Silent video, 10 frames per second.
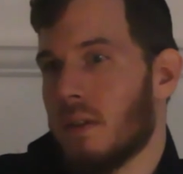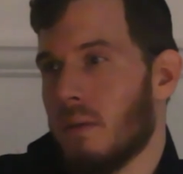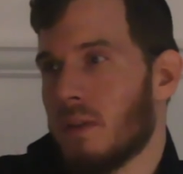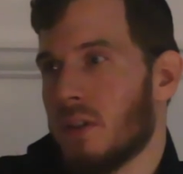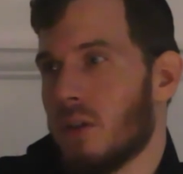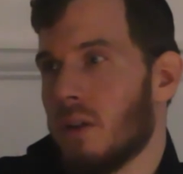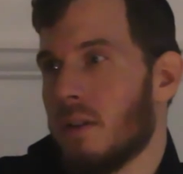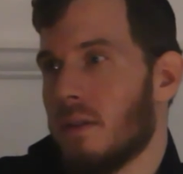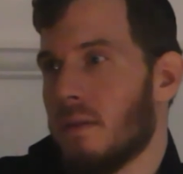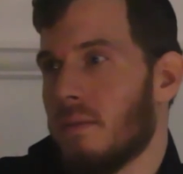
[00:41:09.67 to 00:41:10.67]
there was a
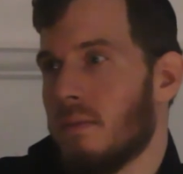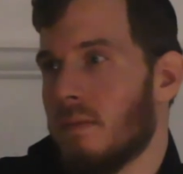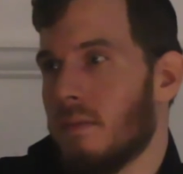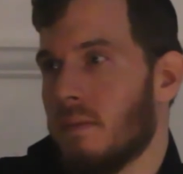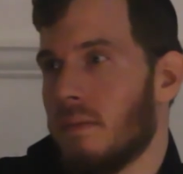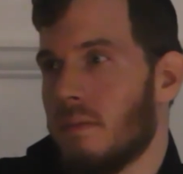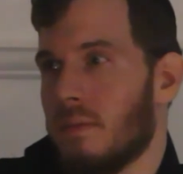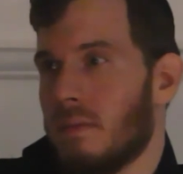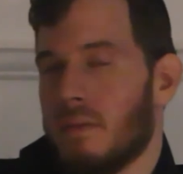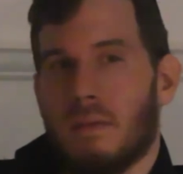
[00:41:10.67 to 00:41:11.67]
choice. They knew
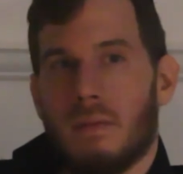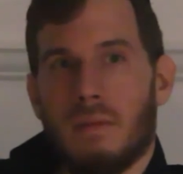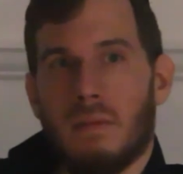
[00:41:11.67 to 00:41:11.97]
what they were doing.